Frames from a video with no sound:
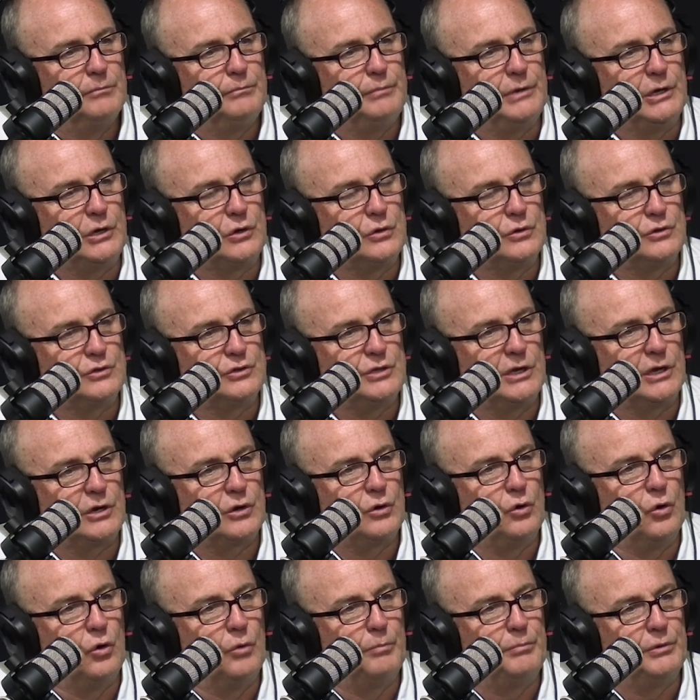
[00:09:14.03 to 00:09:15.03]
because they're
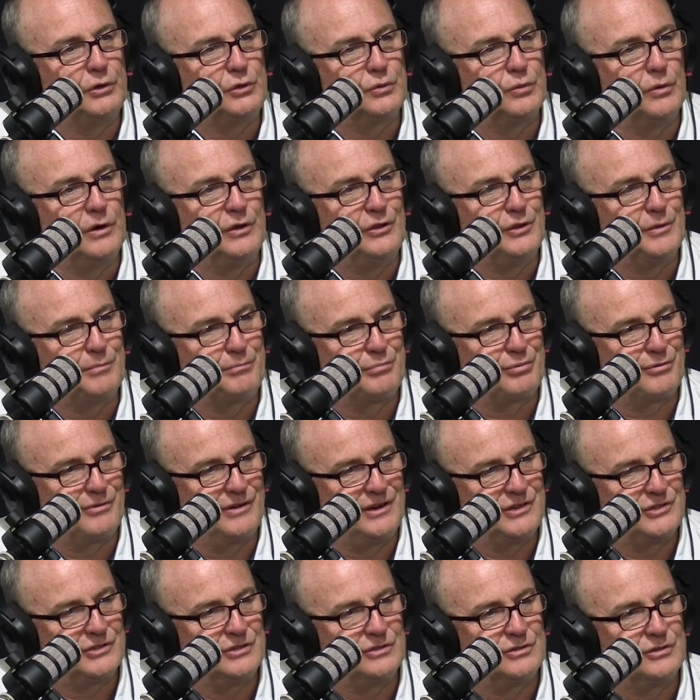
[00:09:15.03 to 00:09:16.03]
caught between the
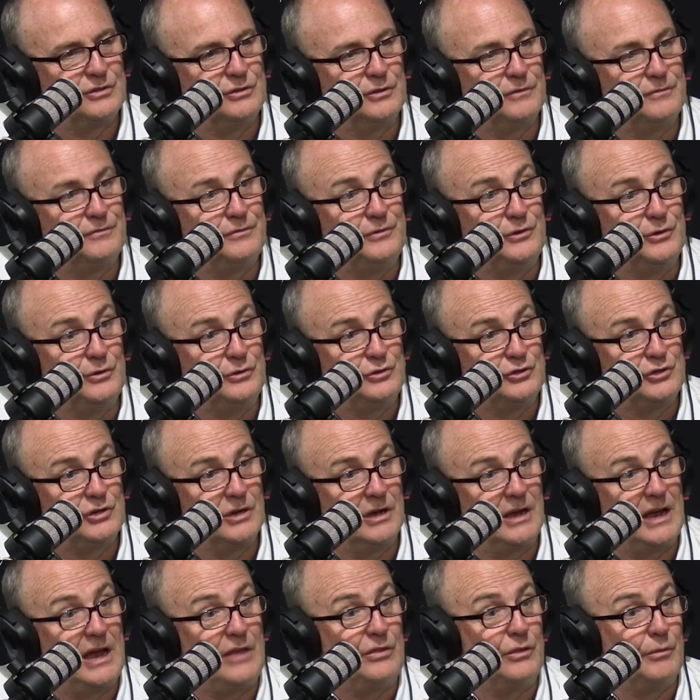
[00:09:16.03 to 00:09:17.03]
present and the
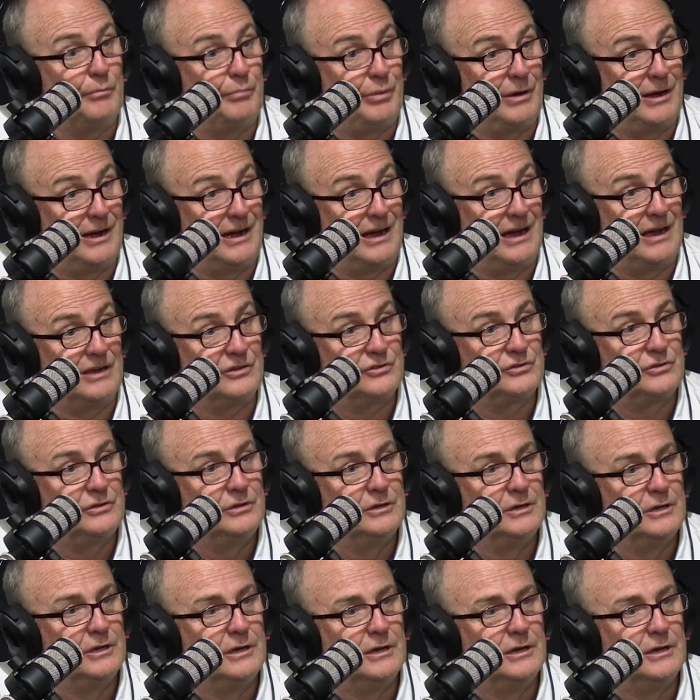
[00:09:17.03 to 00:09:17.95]
future and the past.